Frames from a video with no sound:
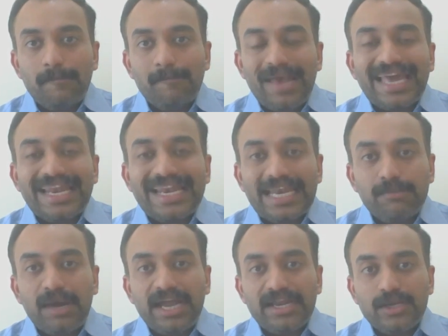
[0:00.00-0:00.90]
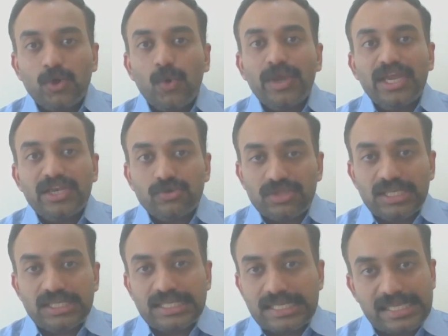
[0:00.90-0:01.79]
bear in mind going into
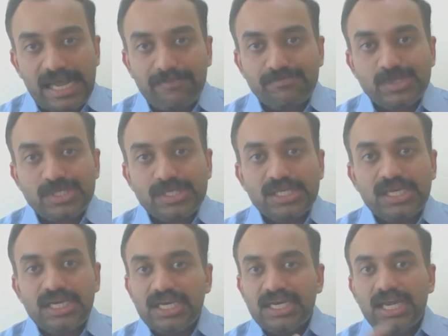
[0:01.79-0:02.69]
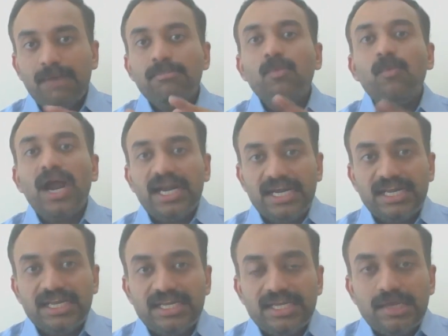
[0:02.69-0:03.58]
these exams. Number one,
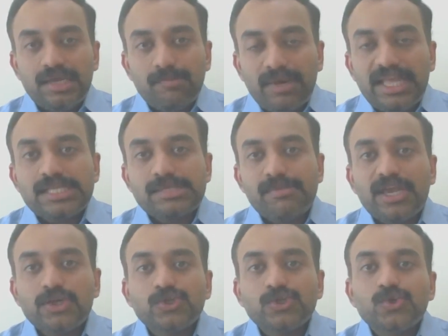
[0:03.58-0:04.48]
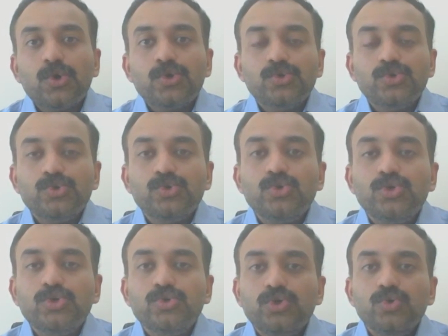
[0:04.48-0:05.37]
please make sure
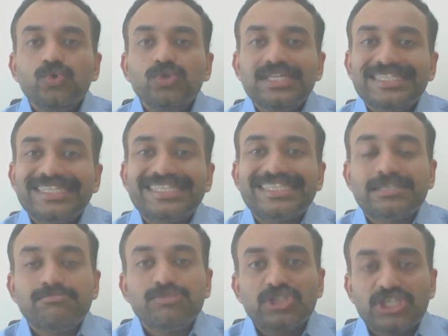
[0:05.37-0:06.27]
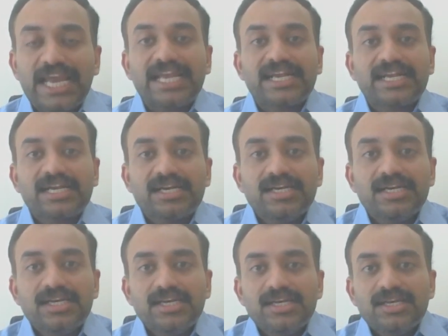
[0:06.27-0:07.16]
you do the system check,
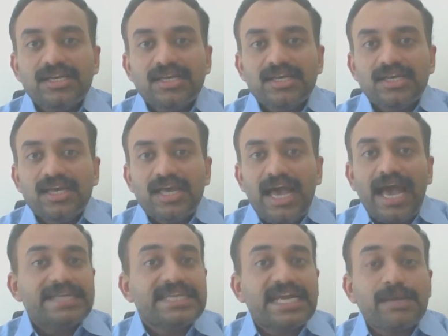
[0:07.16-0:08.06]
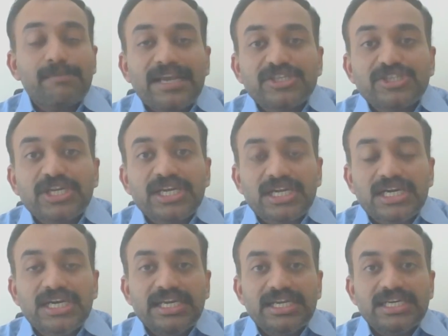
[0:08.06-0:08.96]
as I mentioned
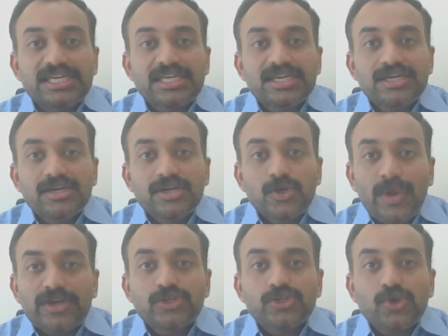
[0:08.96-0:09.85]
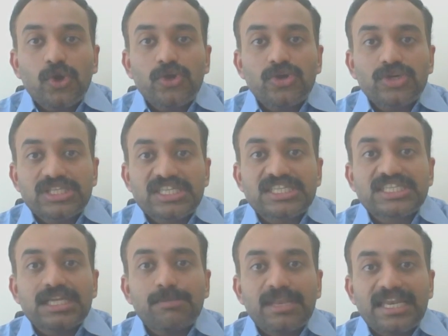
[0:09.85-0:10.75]
earlier, to ensure your
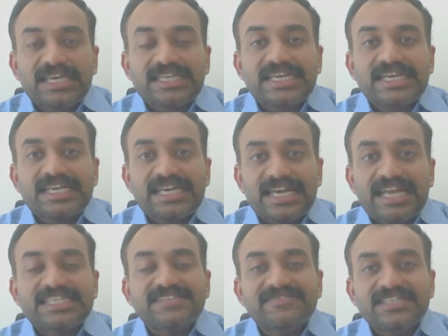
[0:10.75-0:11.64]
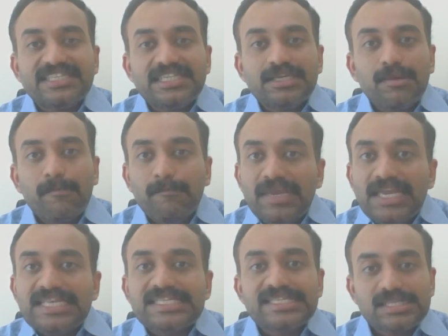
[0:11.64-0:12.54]
system and internet connectivity
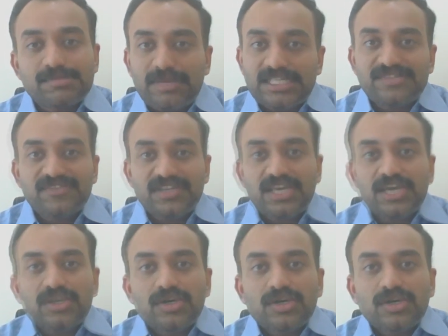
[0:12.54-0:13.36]
meets the specification.